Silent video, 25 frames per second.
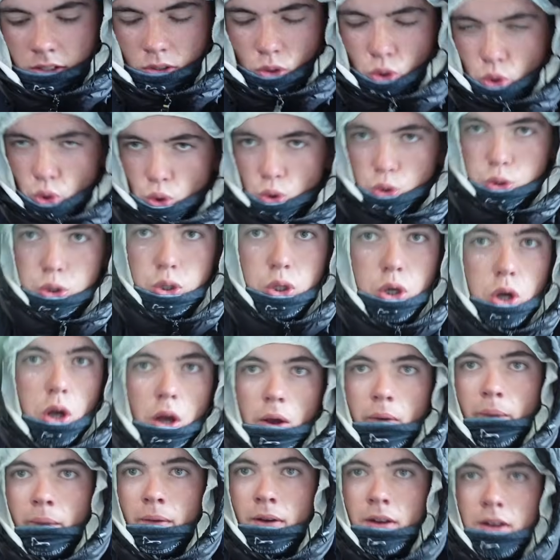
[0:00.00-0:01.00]
Whew.
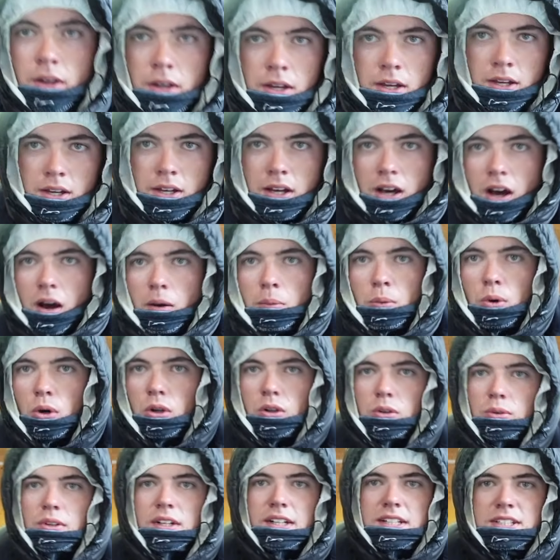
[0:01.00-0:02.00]
I'm
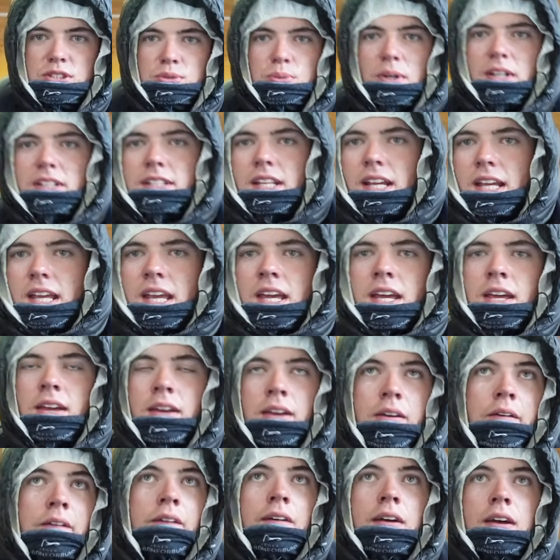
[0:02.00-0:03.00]
already sweating,
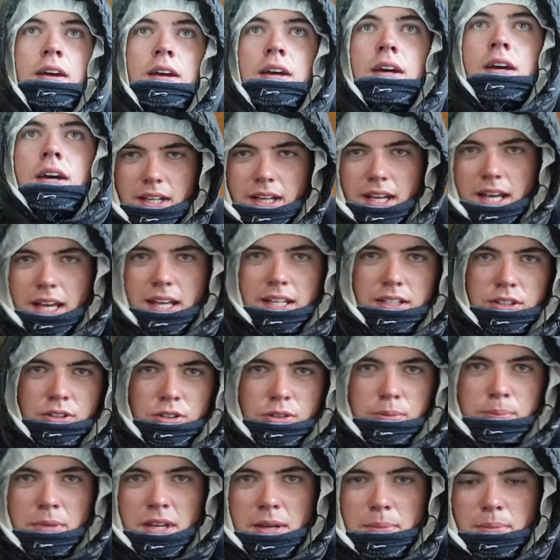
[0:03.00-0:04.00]
and you're
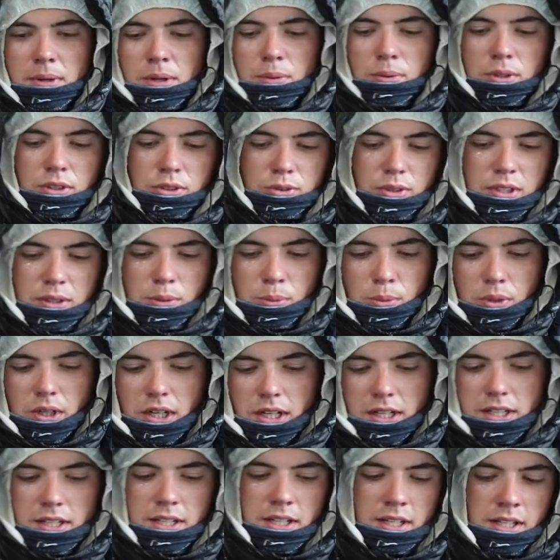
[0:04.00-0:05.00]
maybe wondering
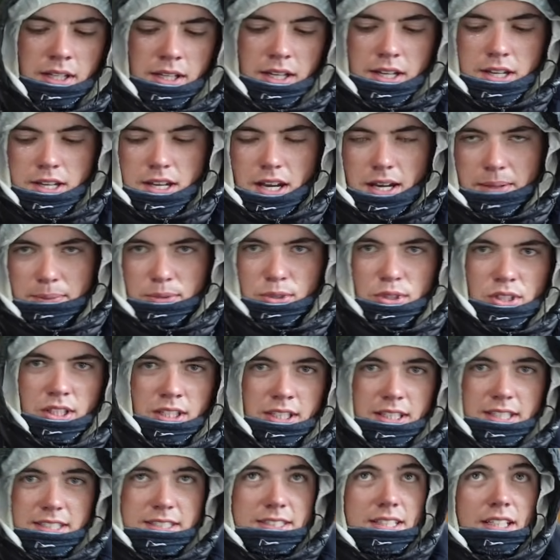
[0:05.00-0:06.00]
why I'm doing
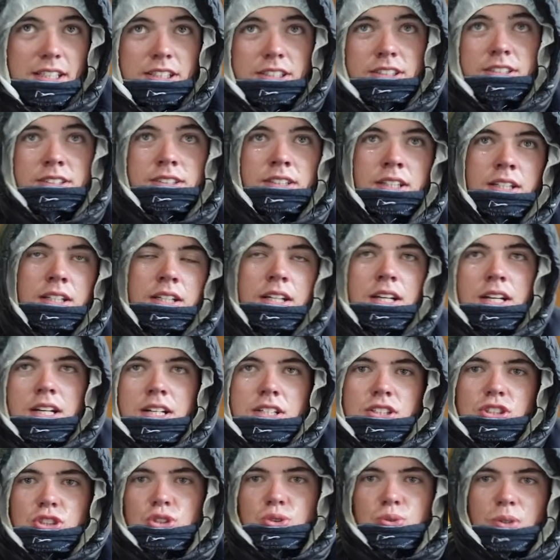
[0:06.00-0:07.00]
this session
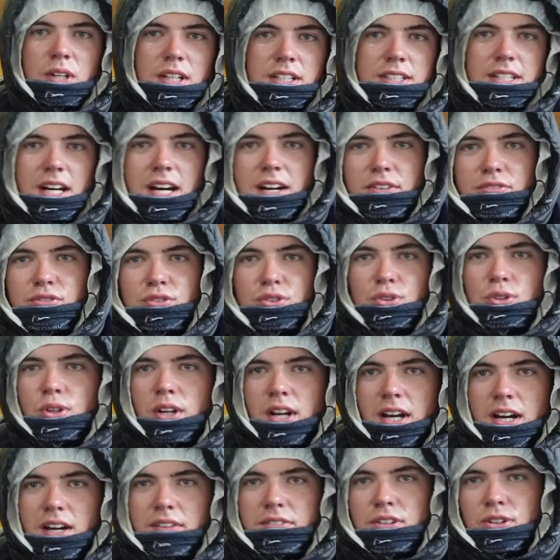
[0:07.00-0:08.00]
straight after
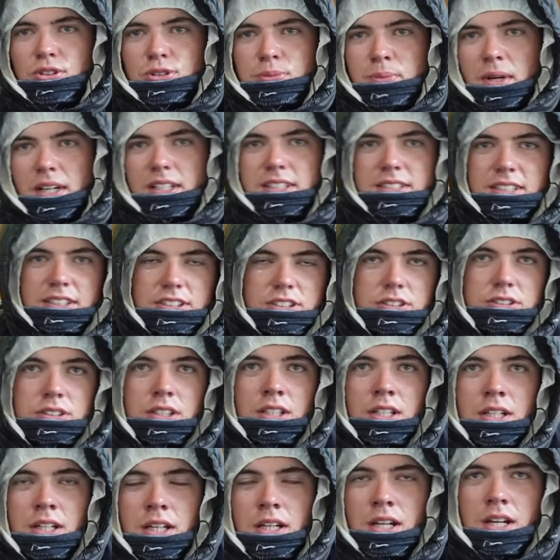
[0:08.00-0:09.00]
a Vo2 Max session.
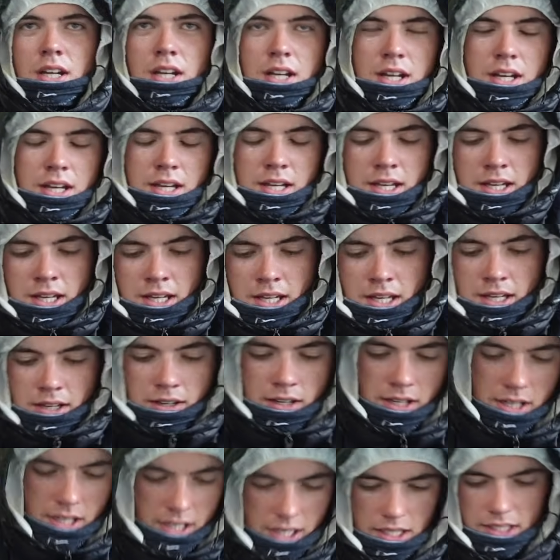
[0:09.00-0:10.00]

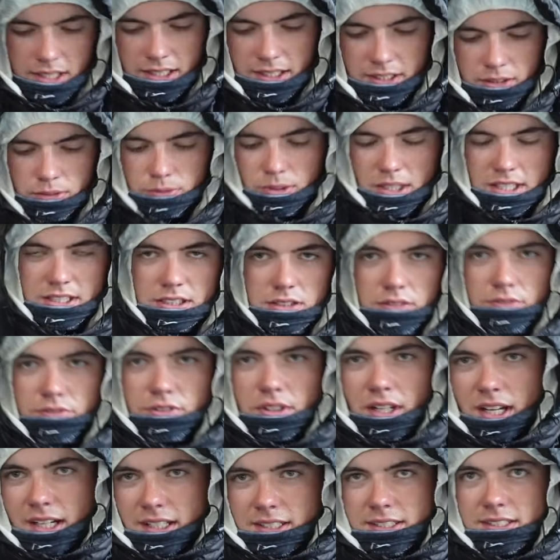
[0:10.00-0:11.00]
And reason for
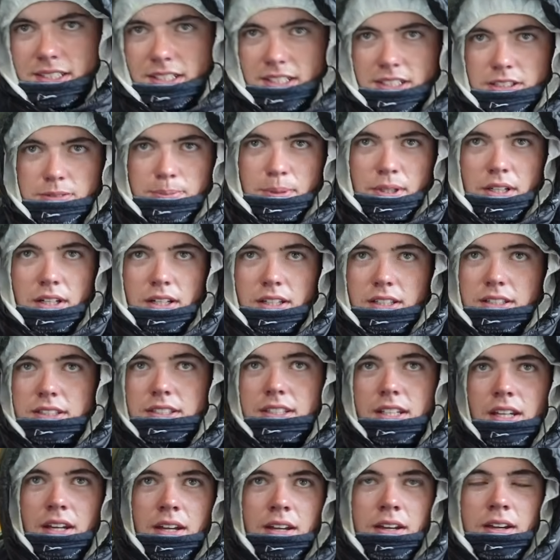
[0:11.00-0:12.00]
that is
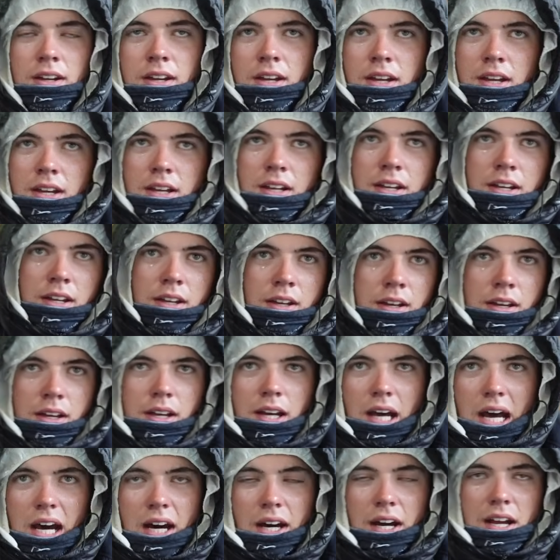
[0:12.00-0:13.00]
because
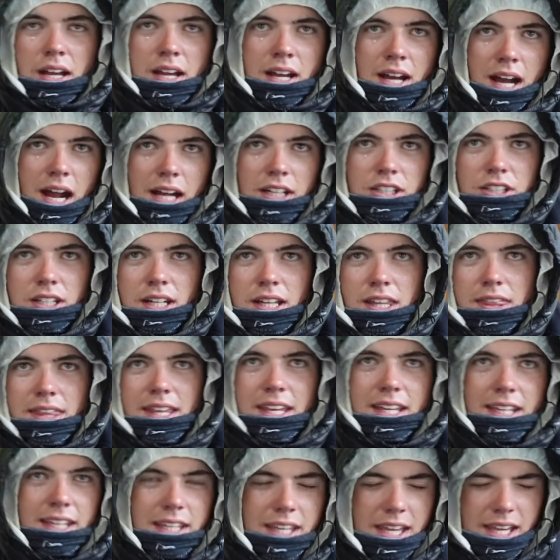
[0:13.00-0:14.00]
I actually
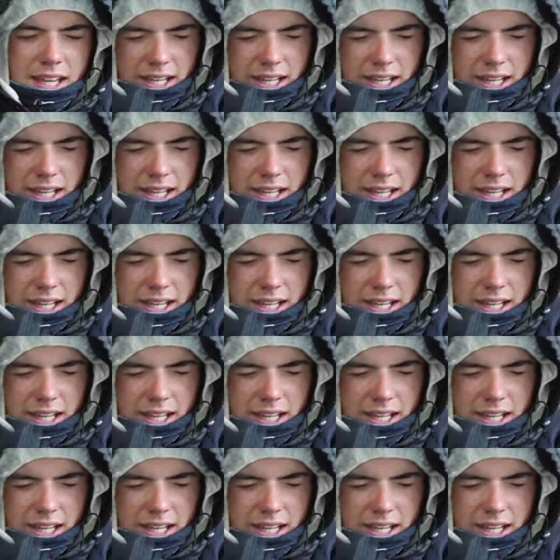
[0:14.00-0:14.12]
think